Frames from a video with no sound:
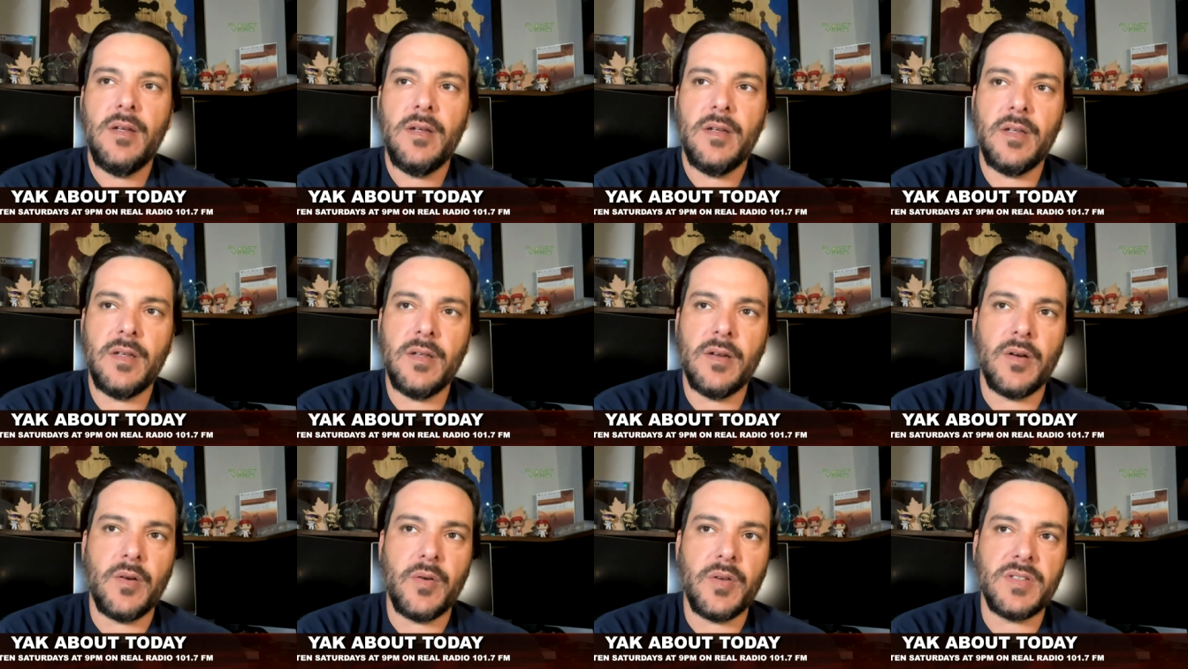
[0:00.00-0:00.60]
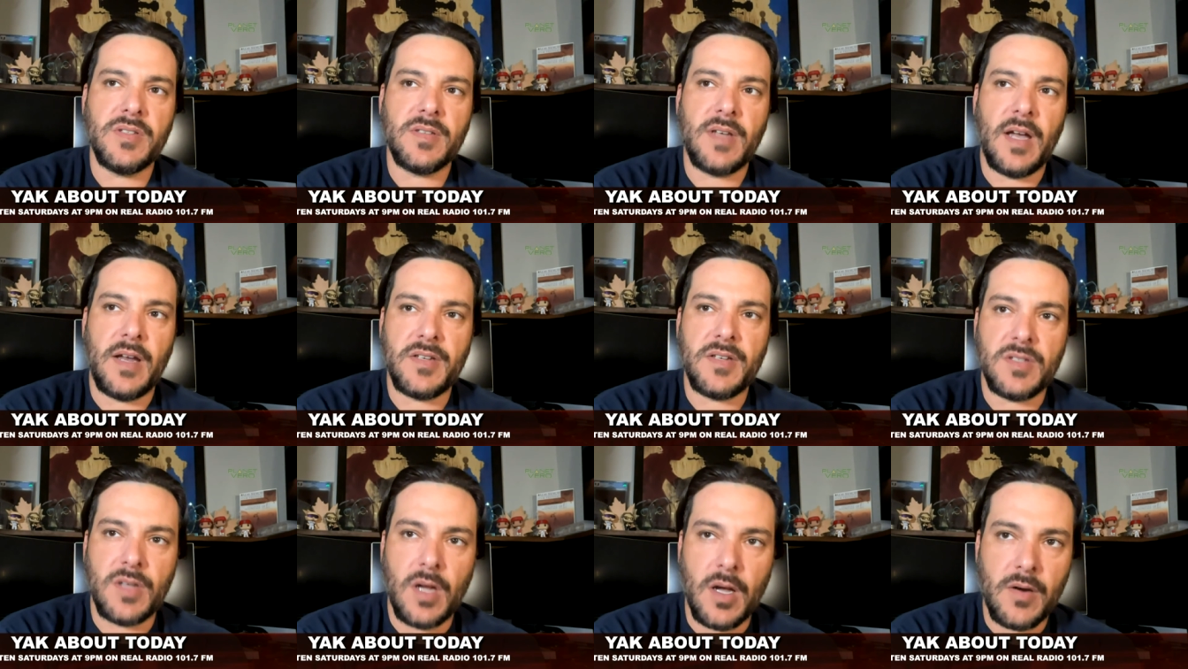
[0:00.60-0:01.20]
He's got
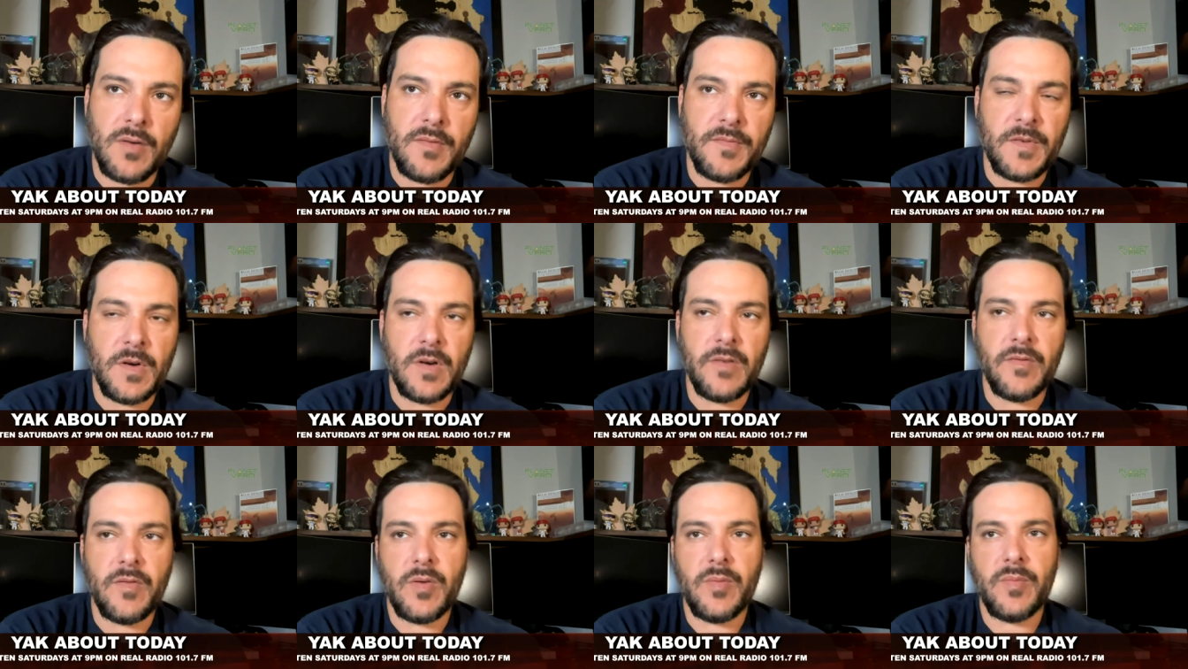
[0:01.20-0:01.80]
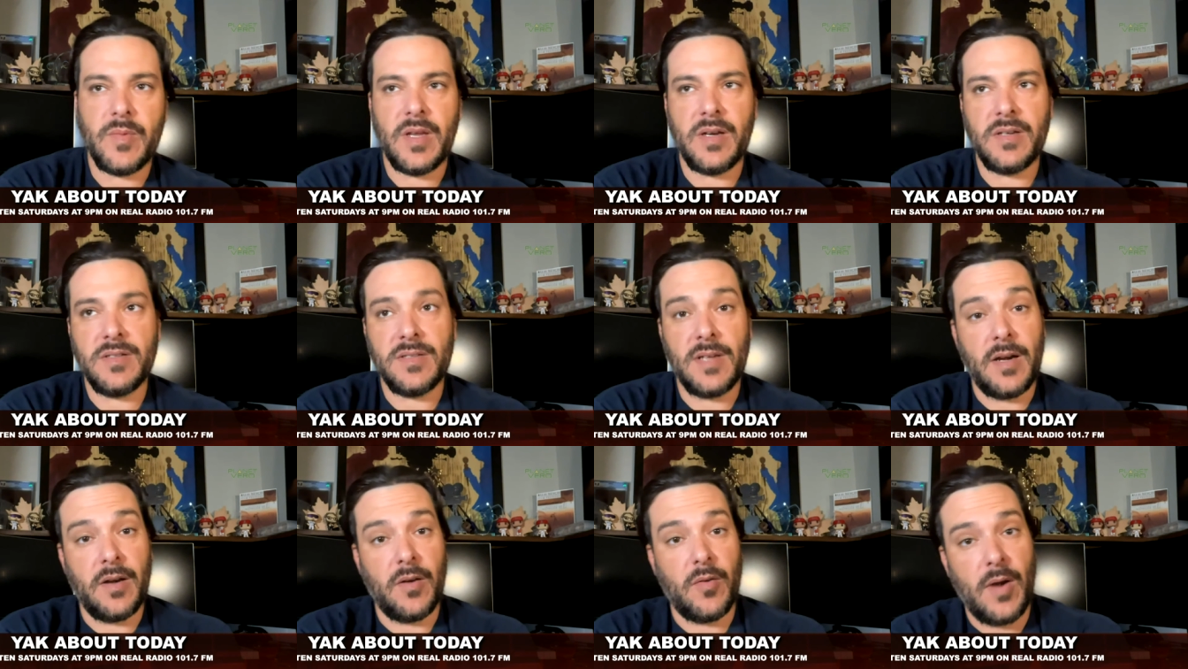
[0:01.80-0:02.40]
his daughter in front of him, then
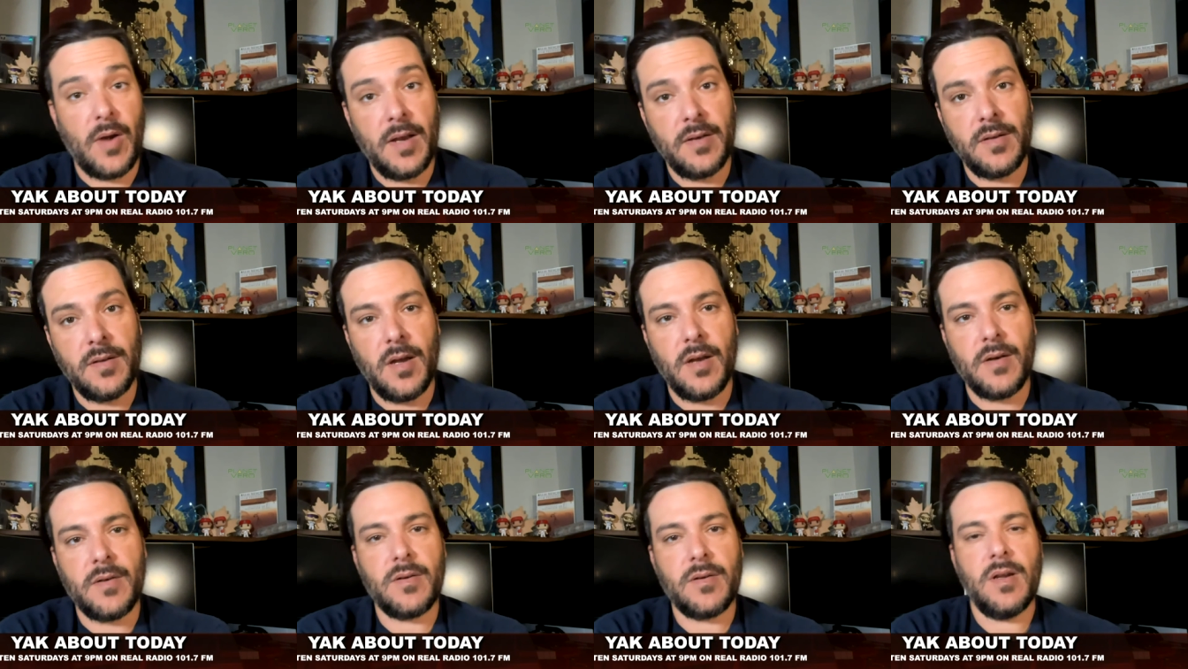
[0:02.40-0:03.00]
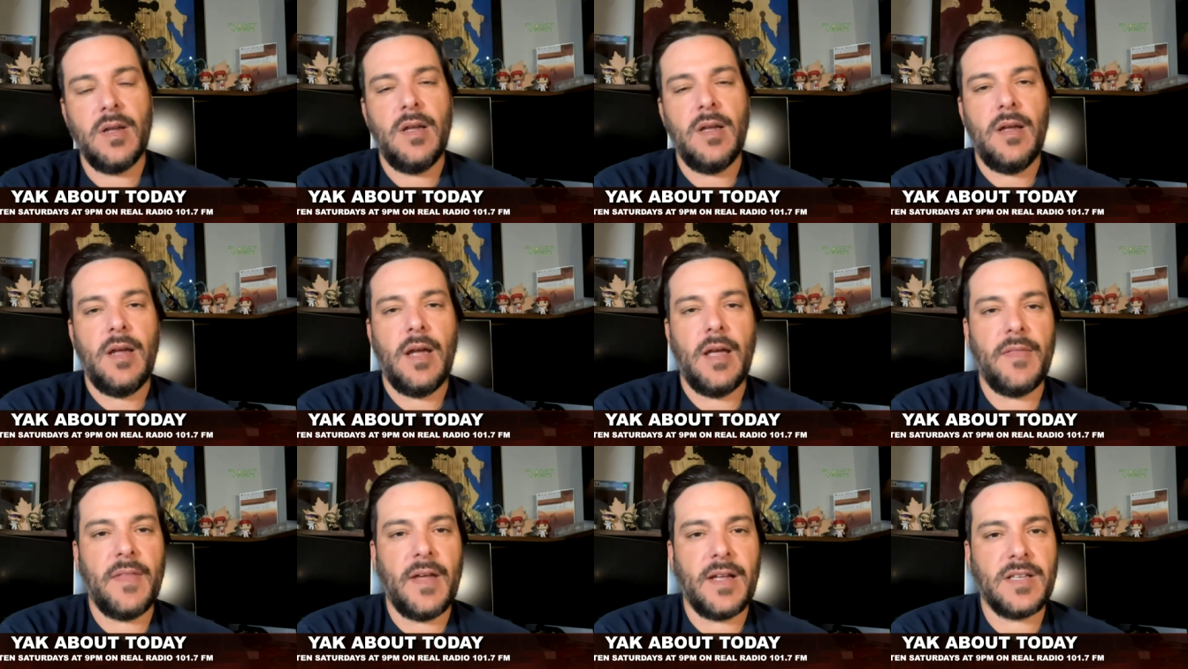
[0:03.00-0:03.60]
he's got a granddaughter,
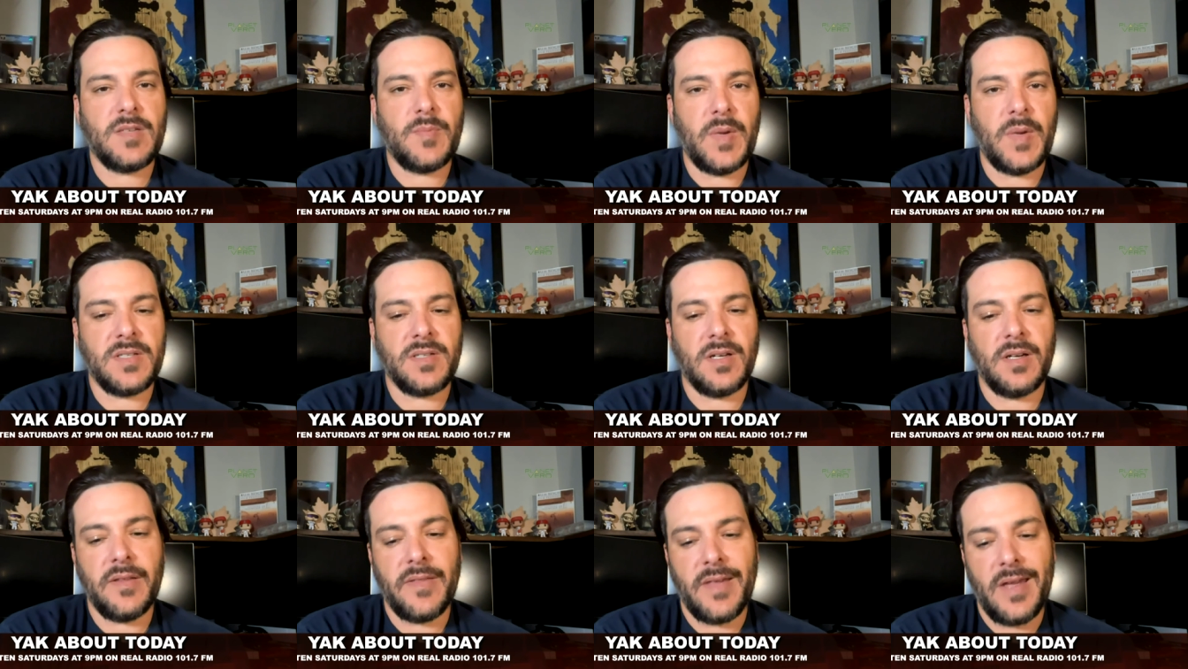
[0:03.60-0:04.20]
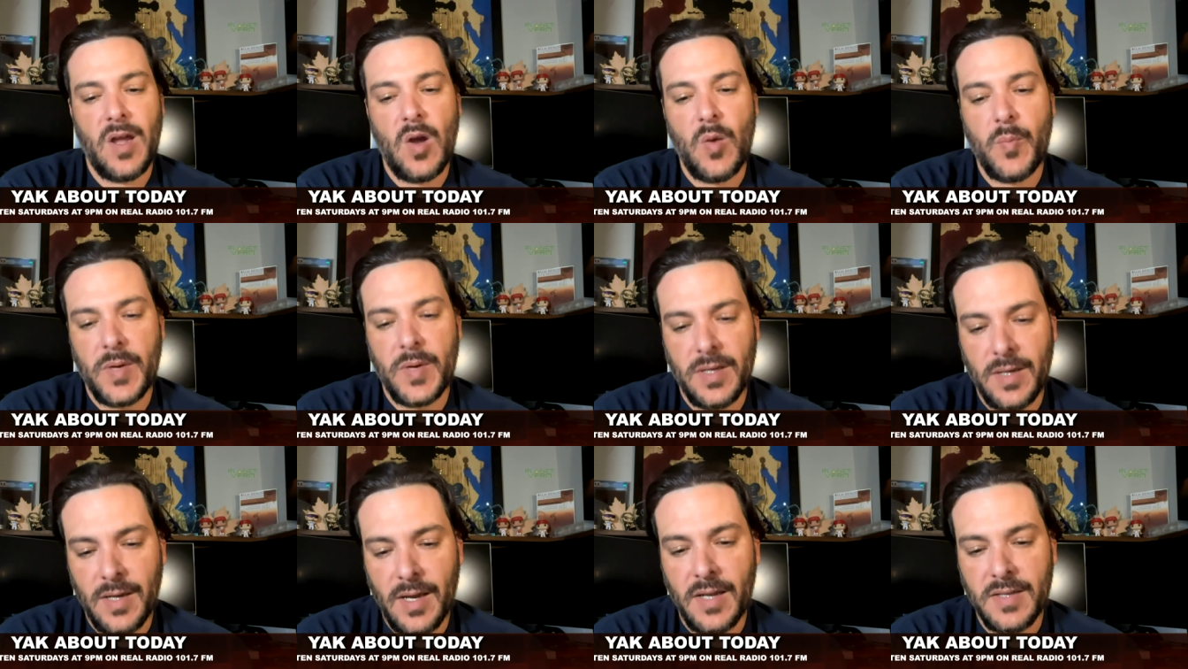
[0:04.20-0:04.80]
and that's basically the help
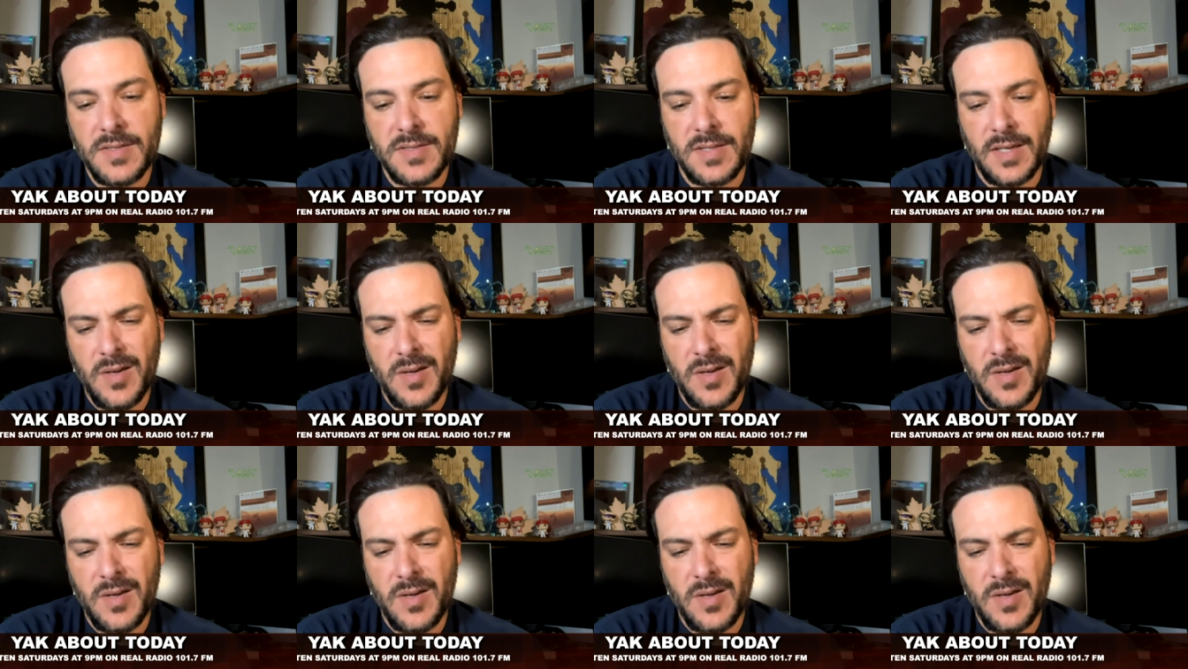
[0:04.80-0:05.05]
he gets.